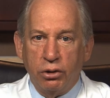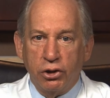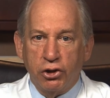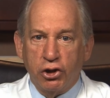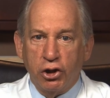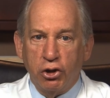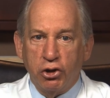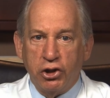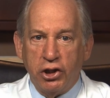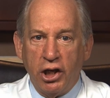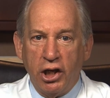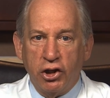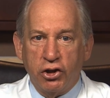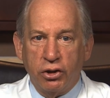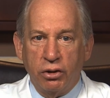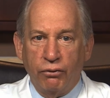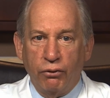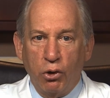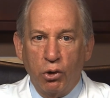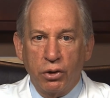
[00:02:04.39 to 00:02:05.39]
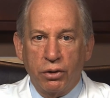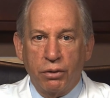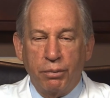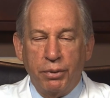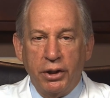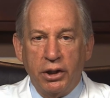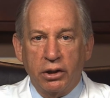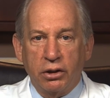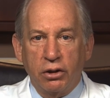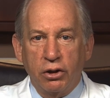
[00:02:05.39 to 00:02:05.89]
Association of
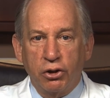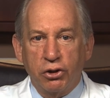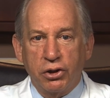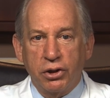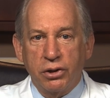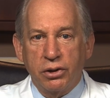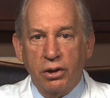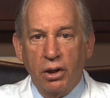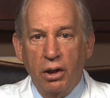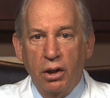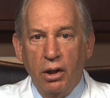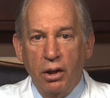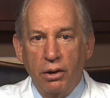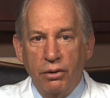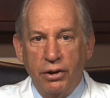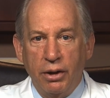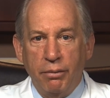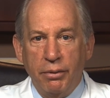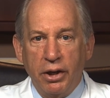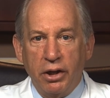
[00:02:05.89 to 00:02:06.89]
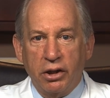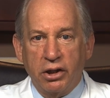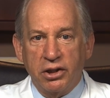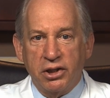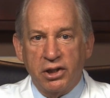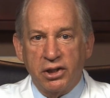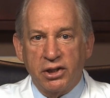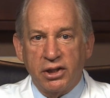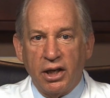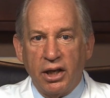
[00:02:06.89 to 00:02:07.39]
Orthopedic Nurses, the American
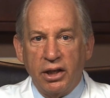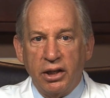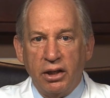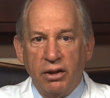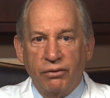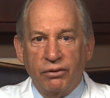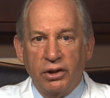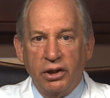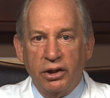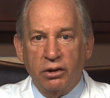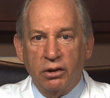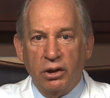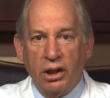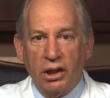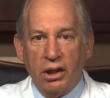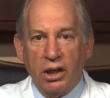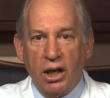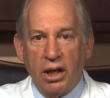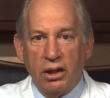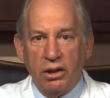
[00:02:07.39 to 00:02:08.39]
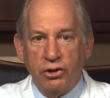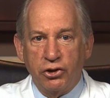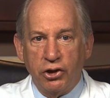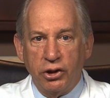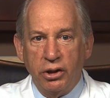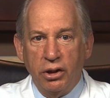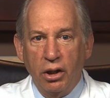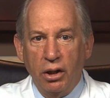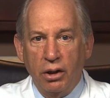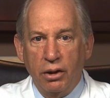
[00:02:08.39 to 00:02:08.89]
Society of Clinical
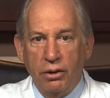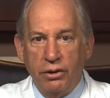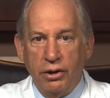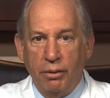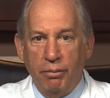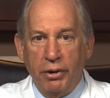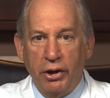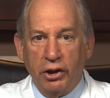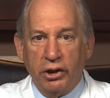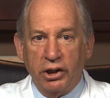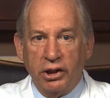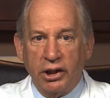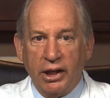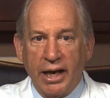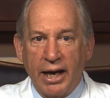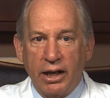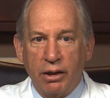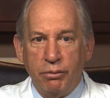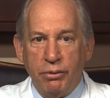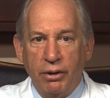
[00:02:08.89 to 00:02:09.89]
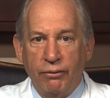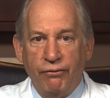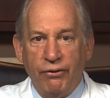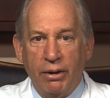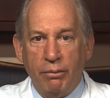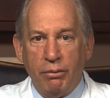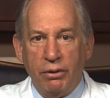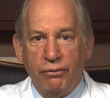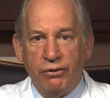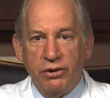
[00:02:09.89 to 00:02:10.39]
Oncology, the American Academy of
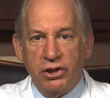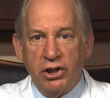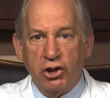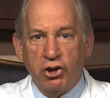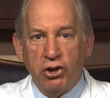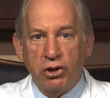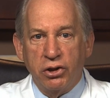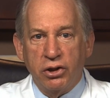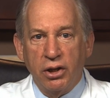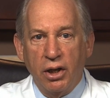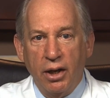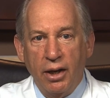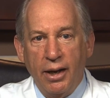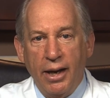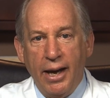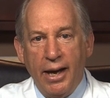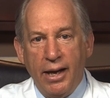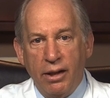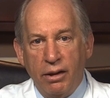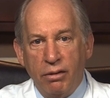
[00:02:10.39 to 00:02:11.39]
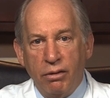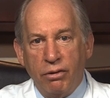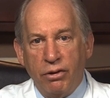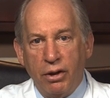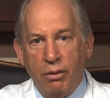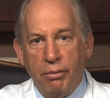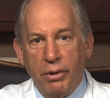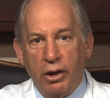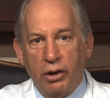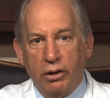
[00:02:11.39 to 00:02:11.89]
Family Physicians, and the
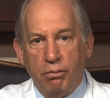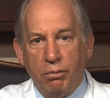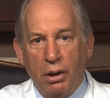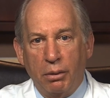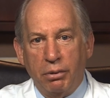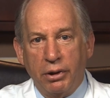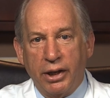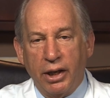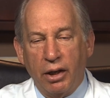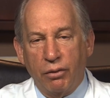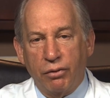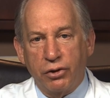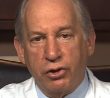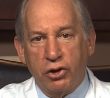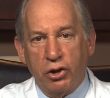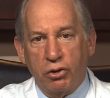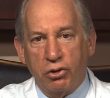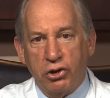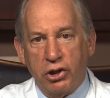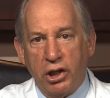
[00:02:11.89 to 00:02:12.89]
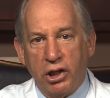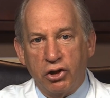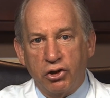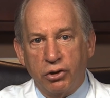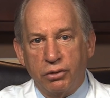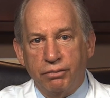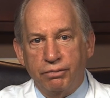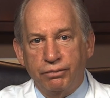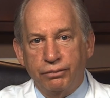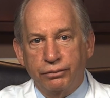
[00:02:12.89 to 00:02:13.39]
American Public Health
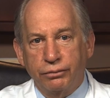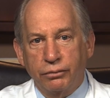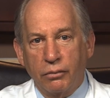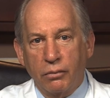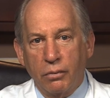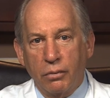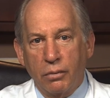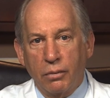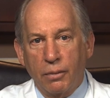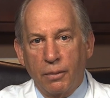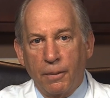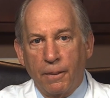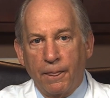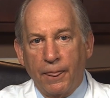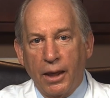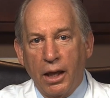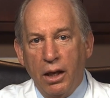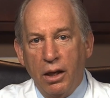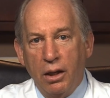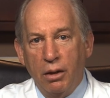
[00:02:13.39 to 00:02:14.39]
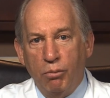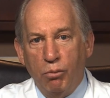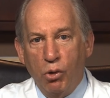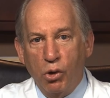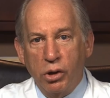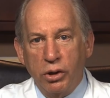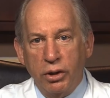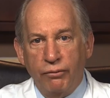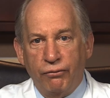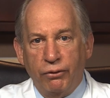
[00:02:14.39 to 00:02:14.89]
Association.
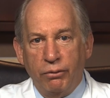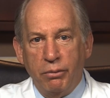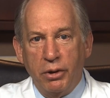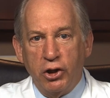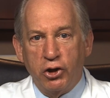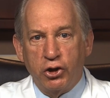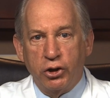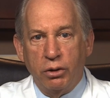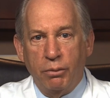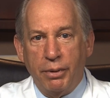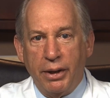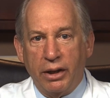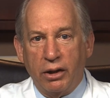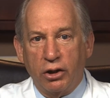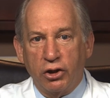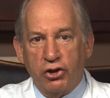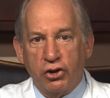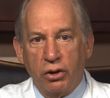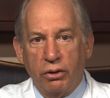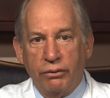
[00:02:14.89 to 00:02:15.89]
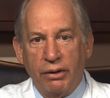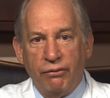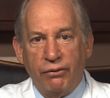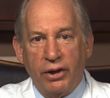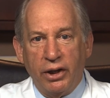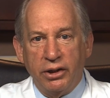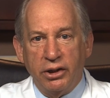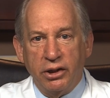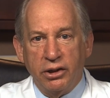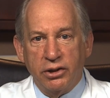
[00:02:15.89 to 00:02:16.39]
More information about our survey
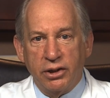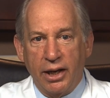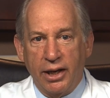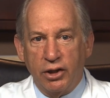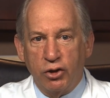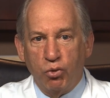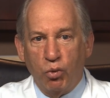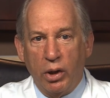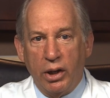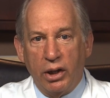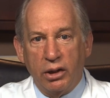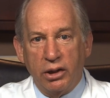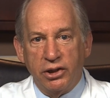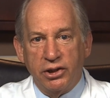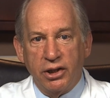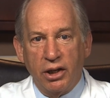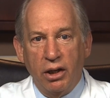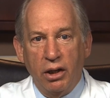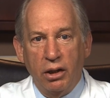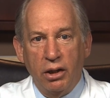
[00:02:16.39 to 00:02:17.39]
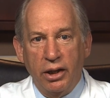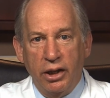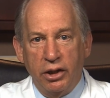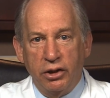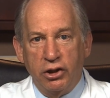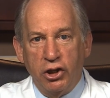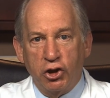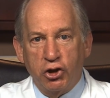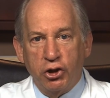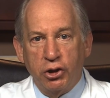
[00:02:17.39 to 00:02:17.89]
findings, as well as
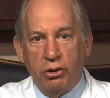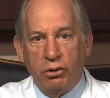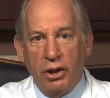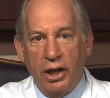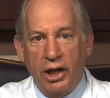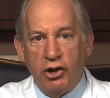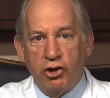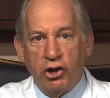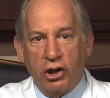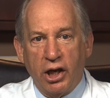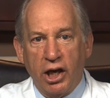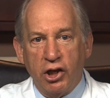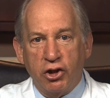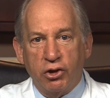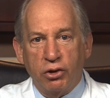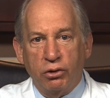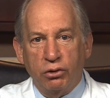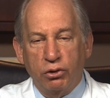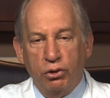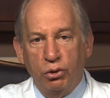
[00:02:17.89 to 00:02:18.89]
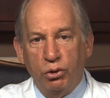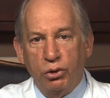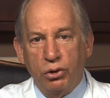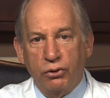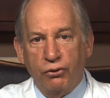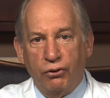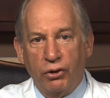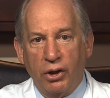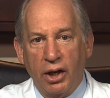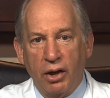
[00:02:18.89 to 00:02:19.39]
additional educational tools
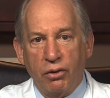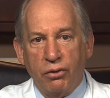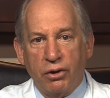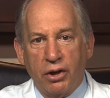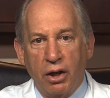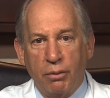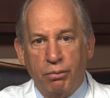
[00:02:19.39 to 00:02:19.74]
for healthcare